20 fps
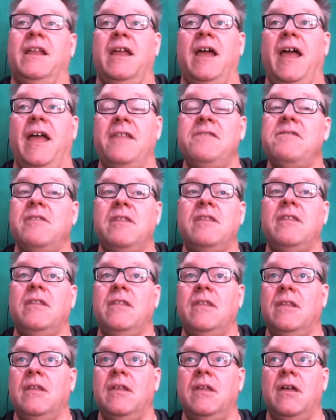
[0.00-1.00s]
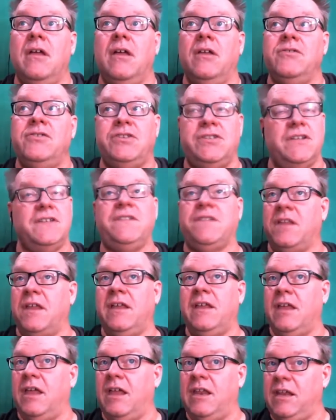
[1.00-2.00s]
And just
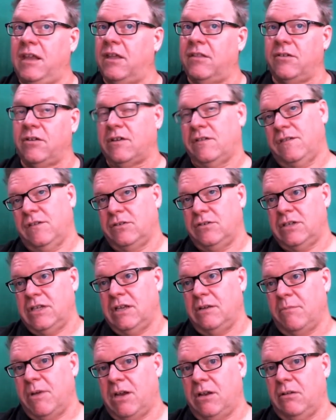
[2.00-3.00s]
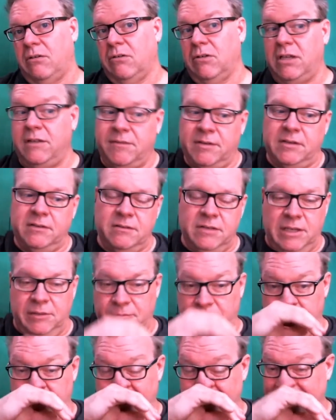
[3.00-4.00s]
like any other Cassandra data model, or even
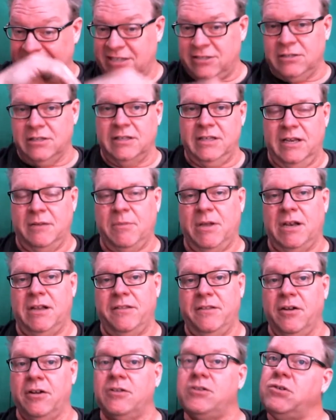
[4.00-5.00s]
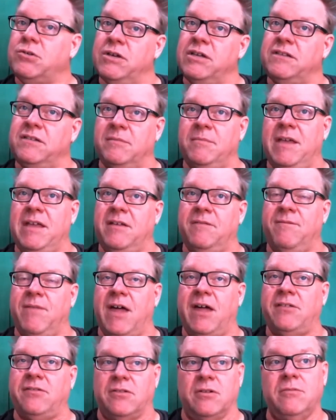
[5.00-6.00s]
even a relational data model, there are tricks to make it
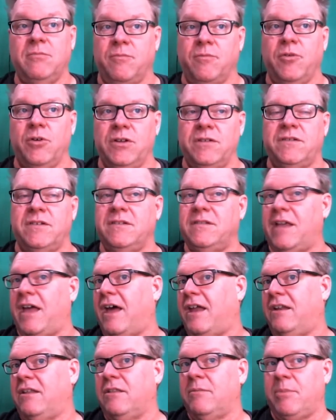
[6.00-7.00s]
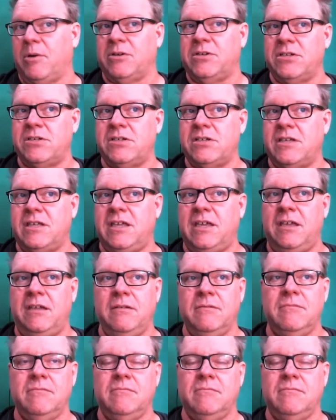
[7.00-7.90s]
faster. For instance, adding the partition key,